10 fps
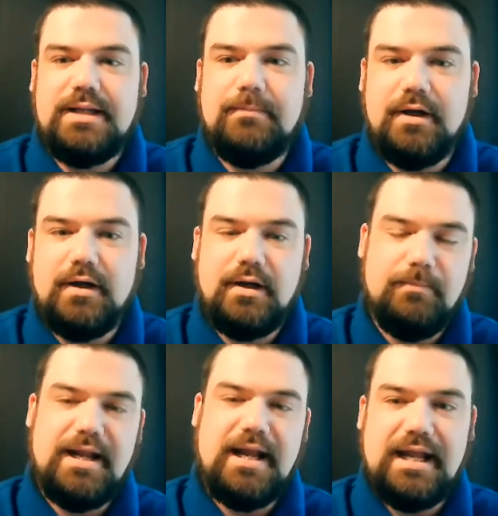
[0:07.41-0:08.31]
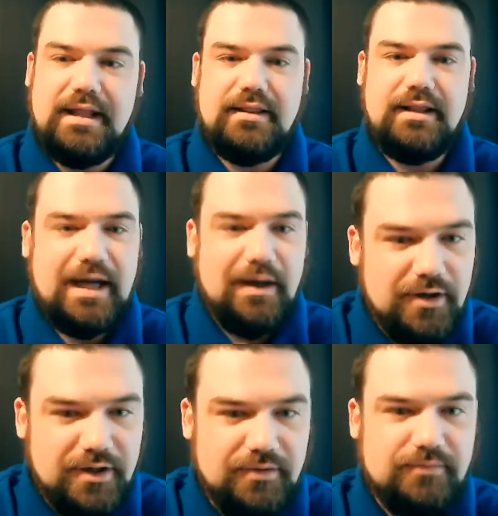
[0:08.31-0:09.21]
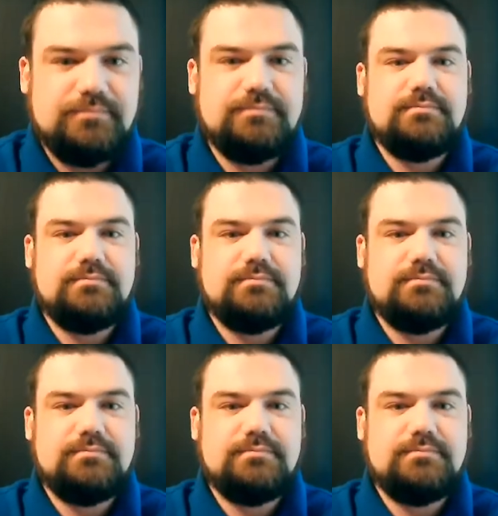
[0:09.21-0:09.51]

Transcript: Lima on May 8th. How are you?